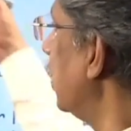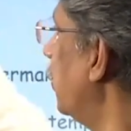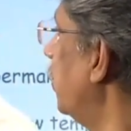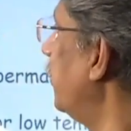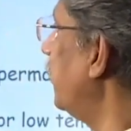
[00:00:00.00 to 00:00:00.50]

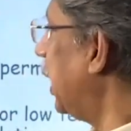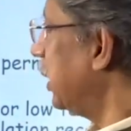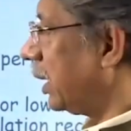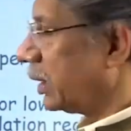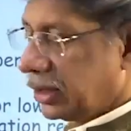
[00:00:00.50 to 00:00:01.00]
whole of
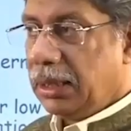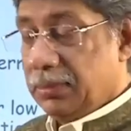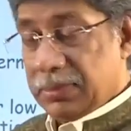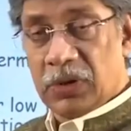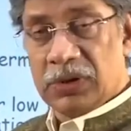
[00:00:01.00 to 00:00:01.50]
Antarctic,
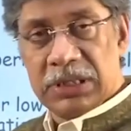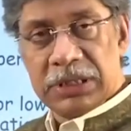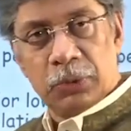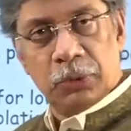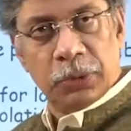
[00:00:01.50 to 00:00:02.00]
because there
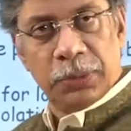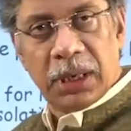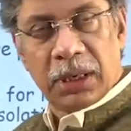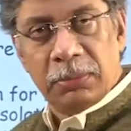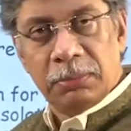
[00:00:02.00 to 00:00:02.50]
is going to be
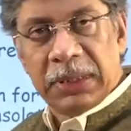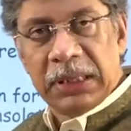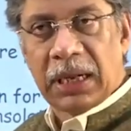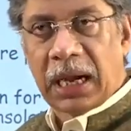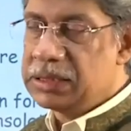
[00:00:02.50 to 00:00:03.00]
a
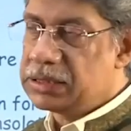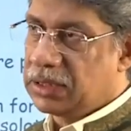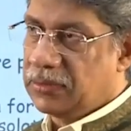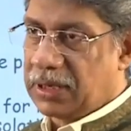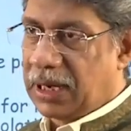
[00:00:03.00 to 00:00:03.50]
complete ice cover.